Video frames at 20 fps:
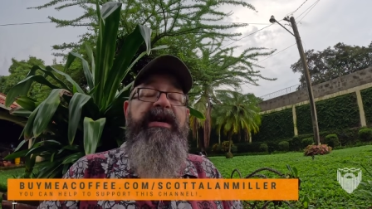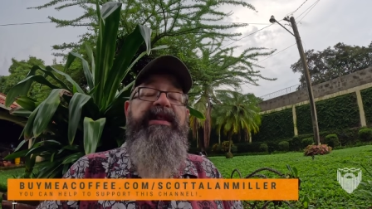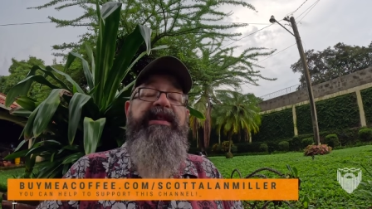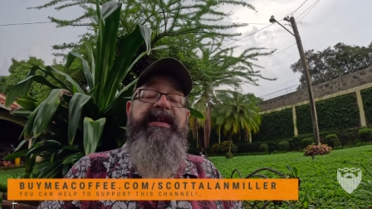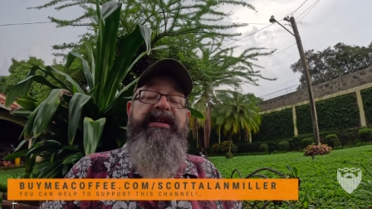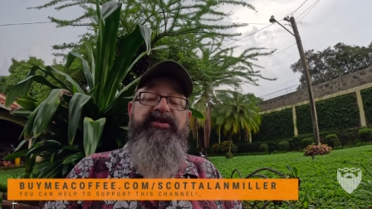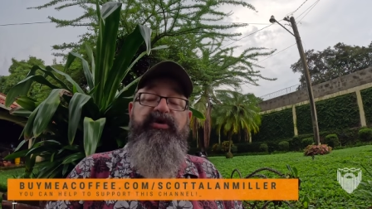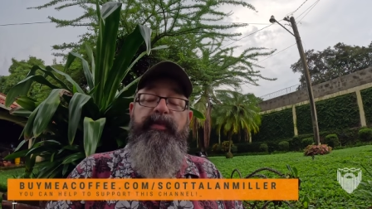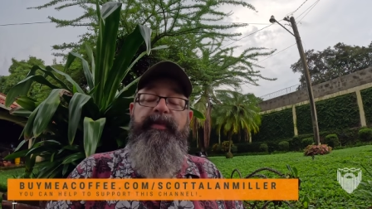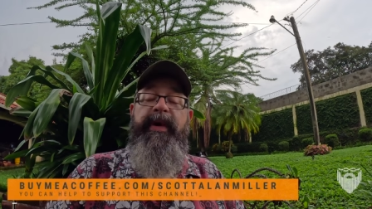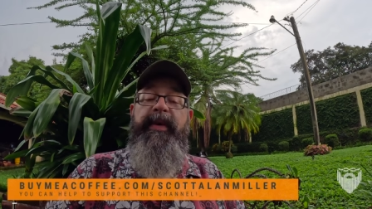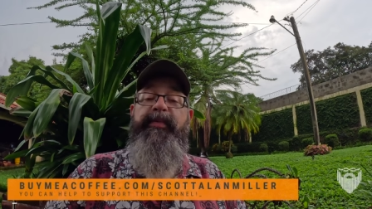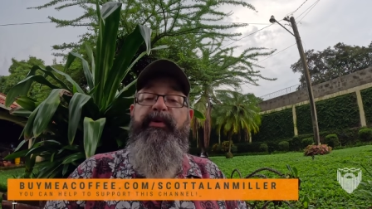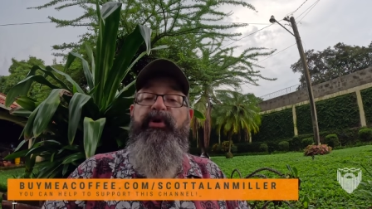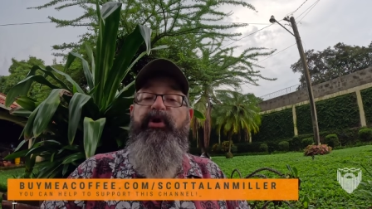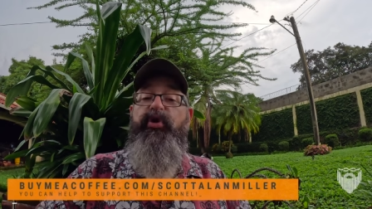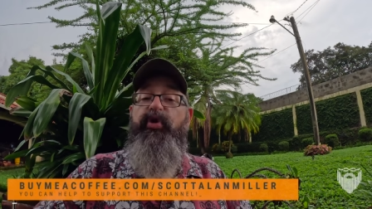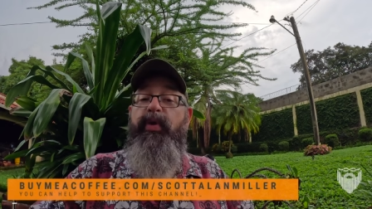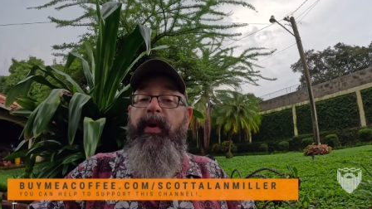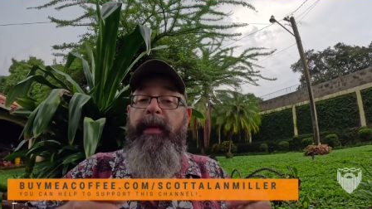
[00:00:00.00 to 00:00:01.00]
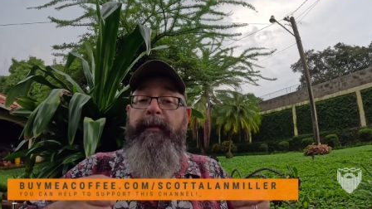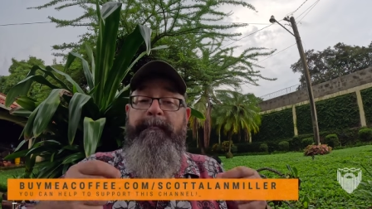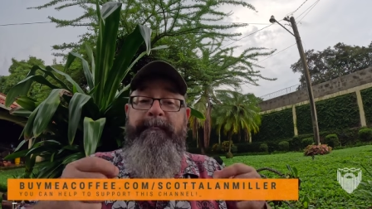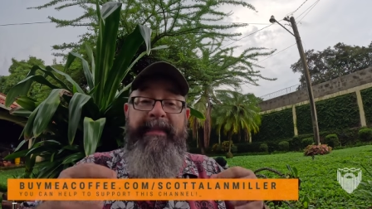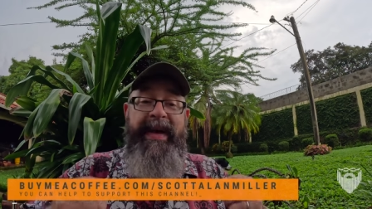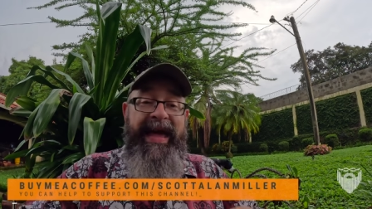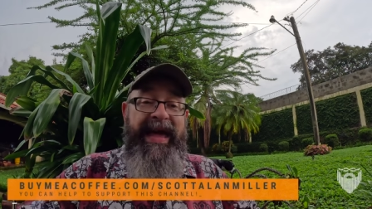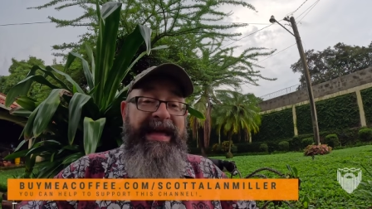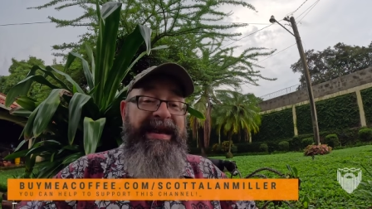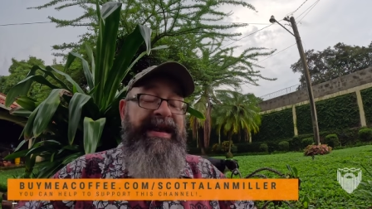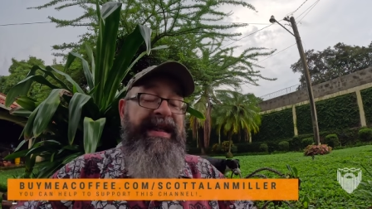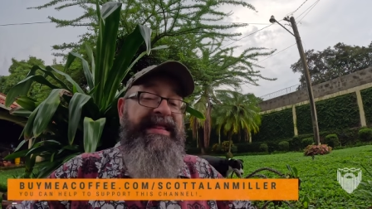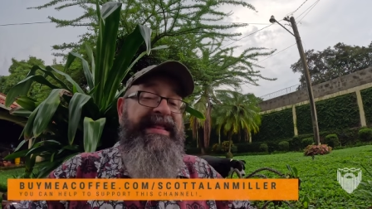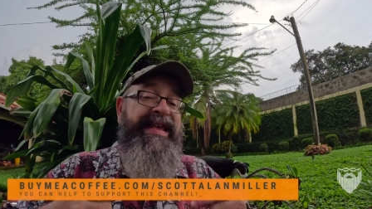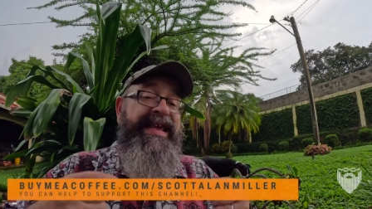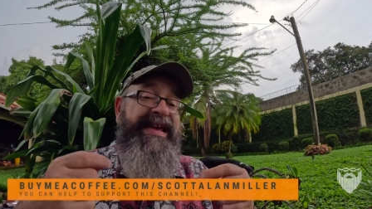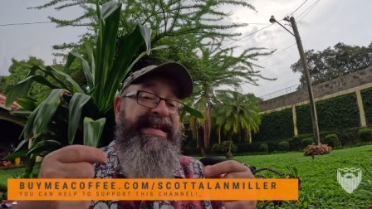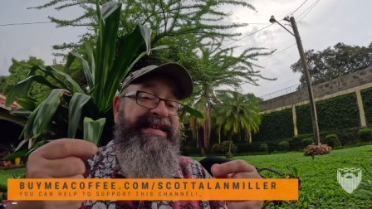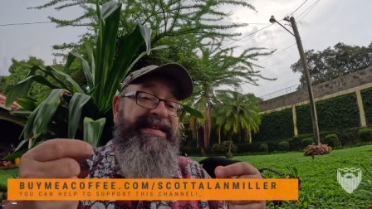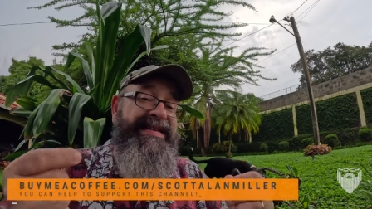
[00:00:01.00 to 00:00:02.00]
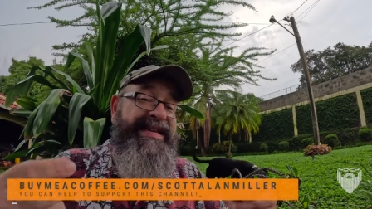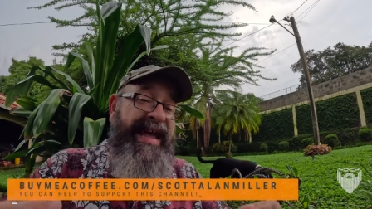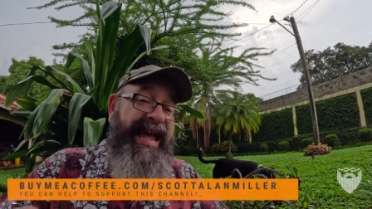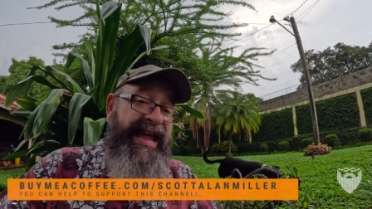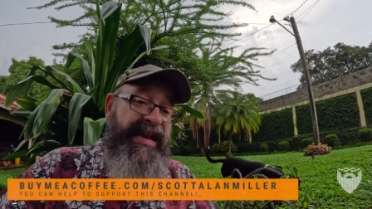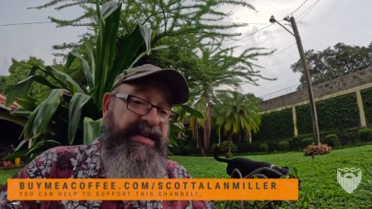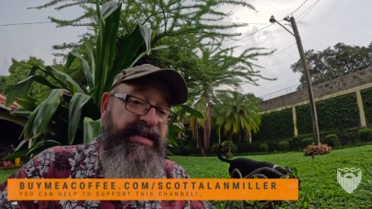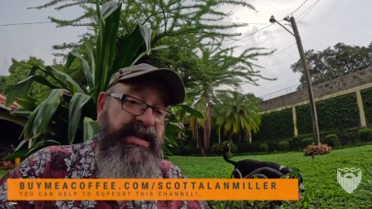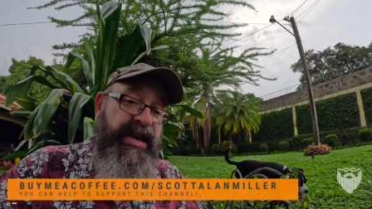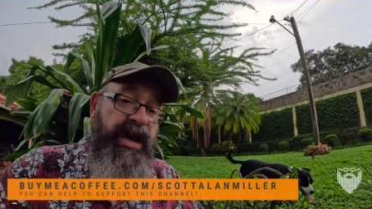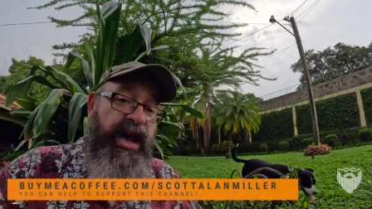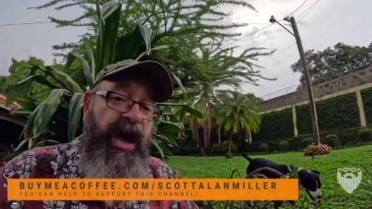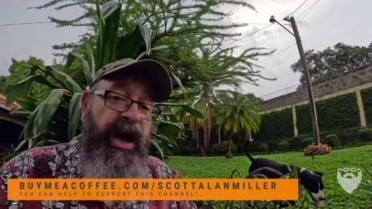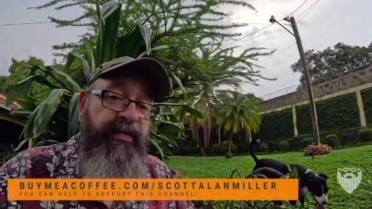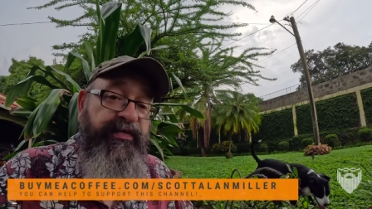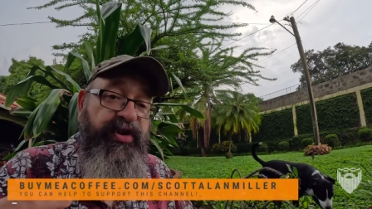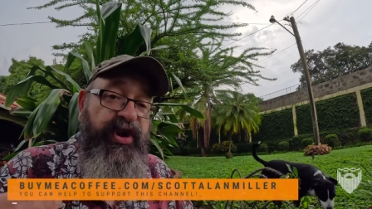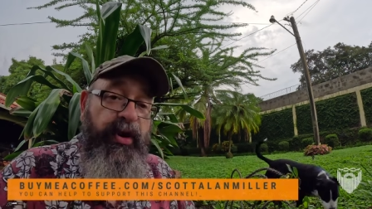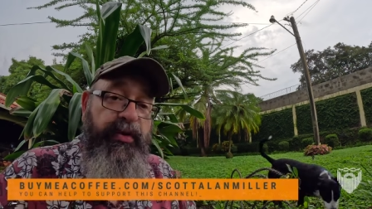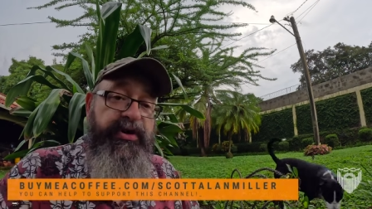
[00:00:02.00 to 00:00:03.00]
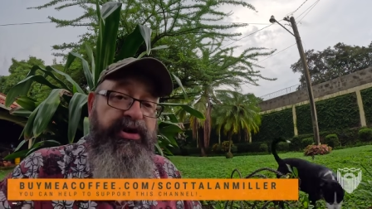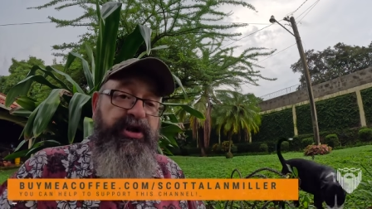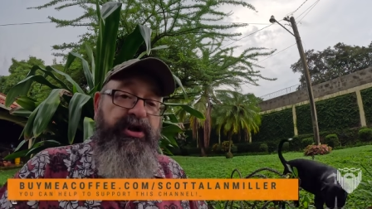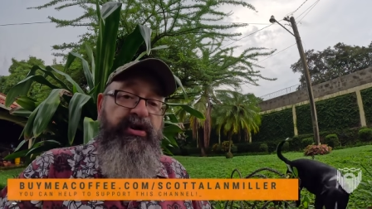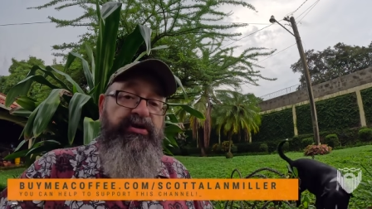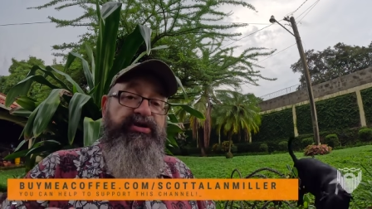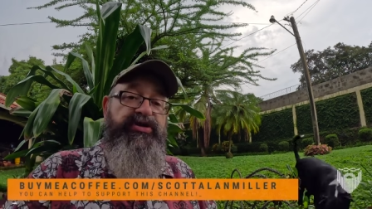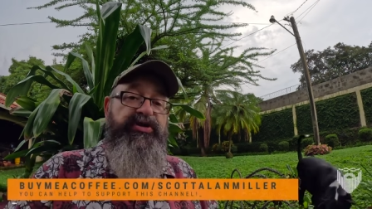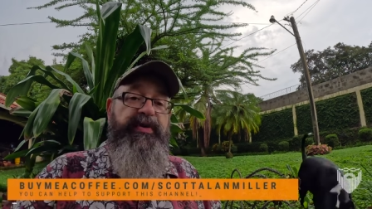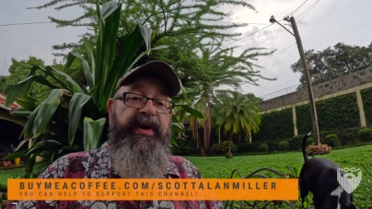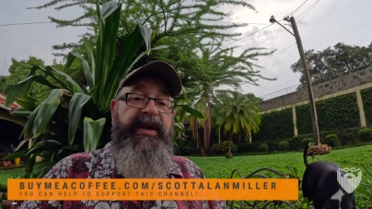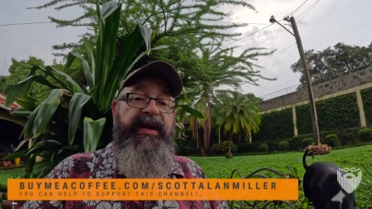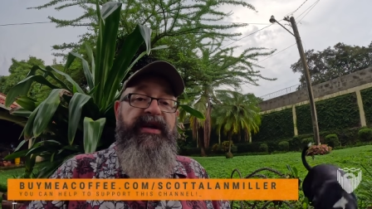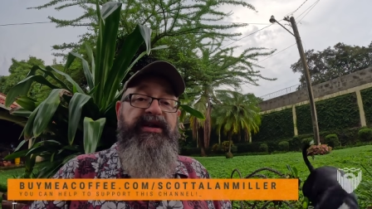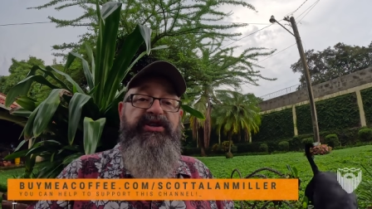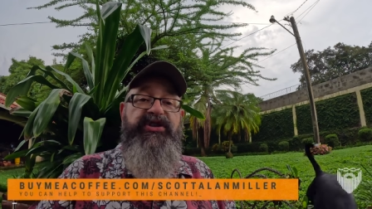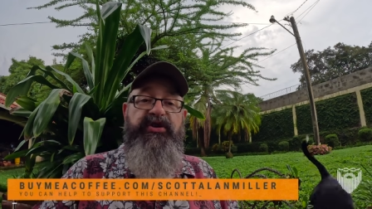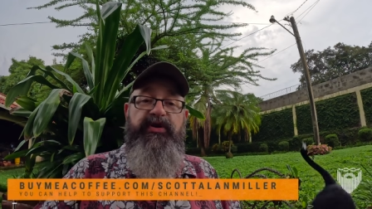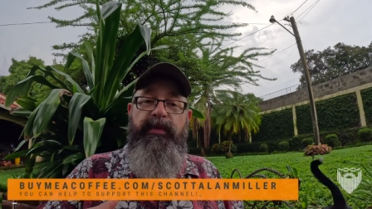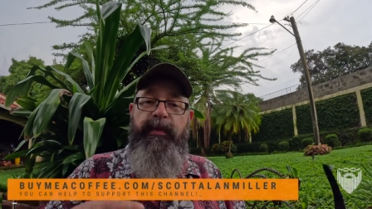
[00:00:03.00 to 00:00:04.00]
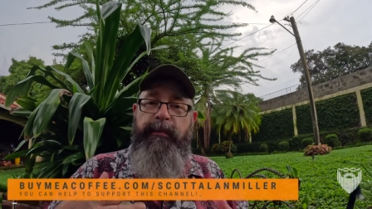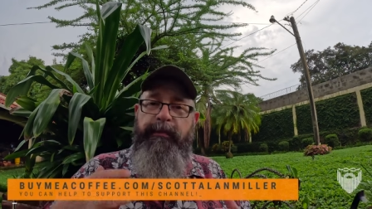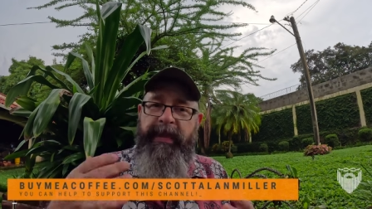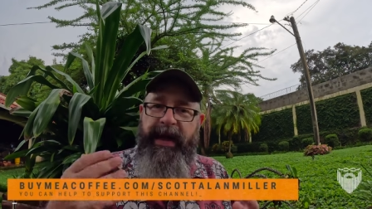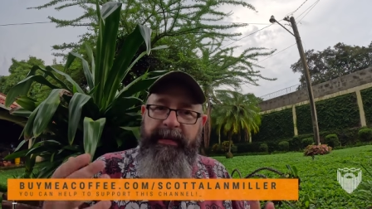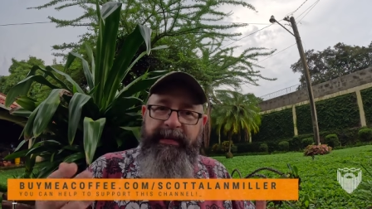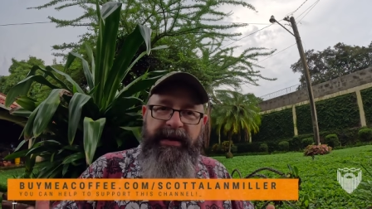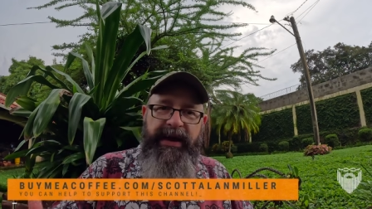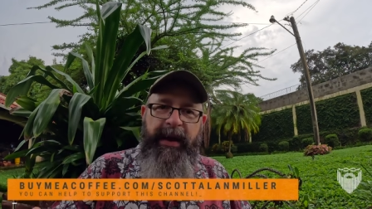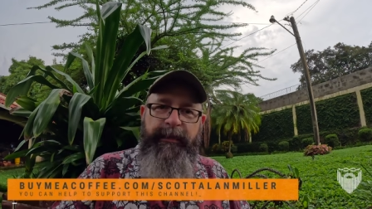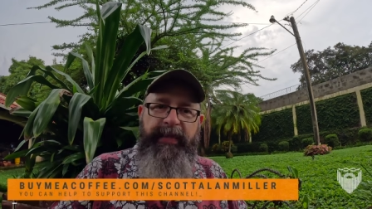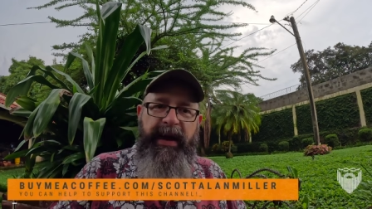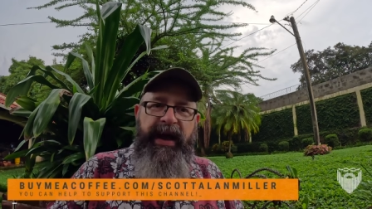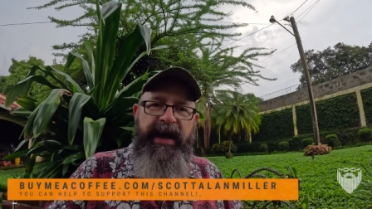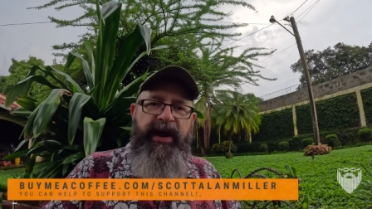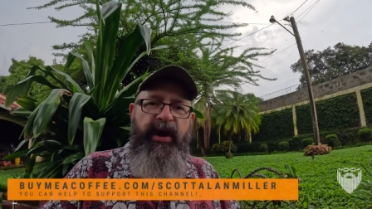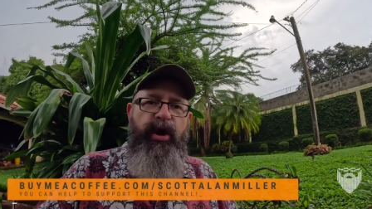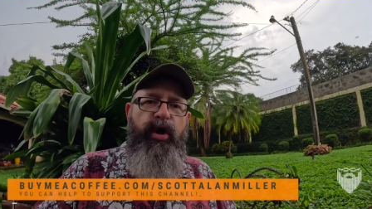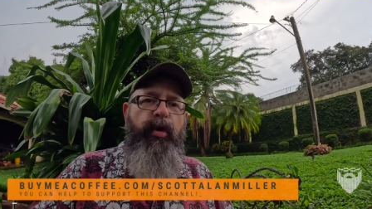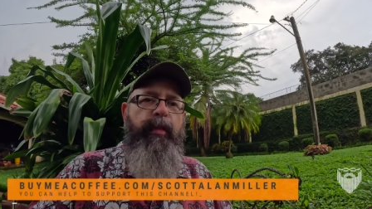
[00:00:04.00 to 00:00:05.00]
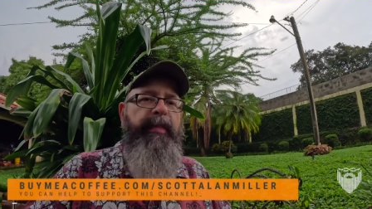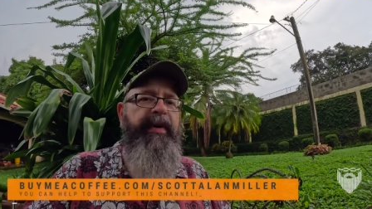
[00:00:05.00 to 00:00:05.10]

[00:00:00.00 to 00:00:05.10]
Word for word: These are people who made the intent of going to Costa Rica to maybe not buy a home,